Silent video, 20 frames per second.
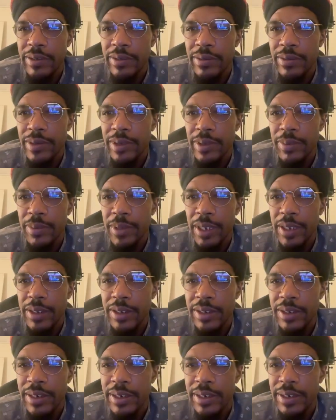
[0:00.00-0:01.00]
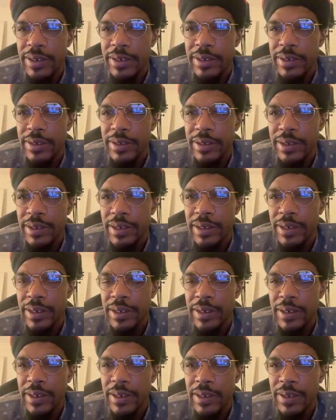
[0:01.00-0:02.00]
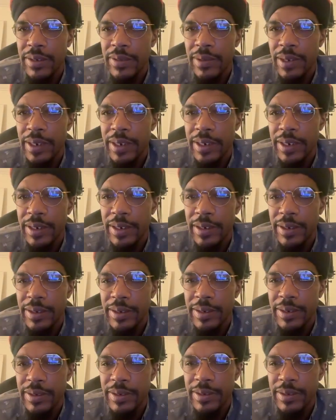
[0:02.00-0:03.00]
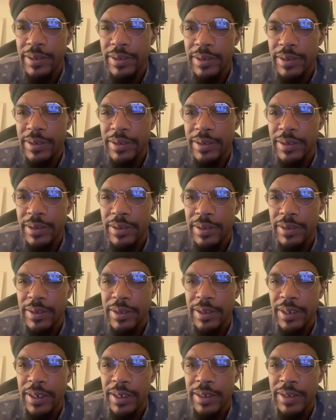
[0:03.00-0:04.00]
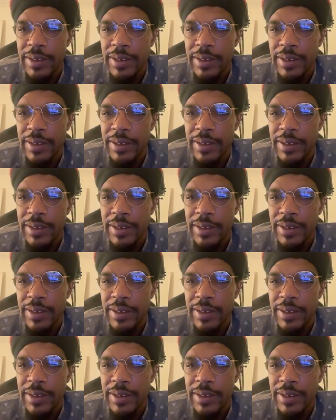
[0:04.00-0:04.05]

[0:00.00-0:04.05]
with the blockchain right here. Okay.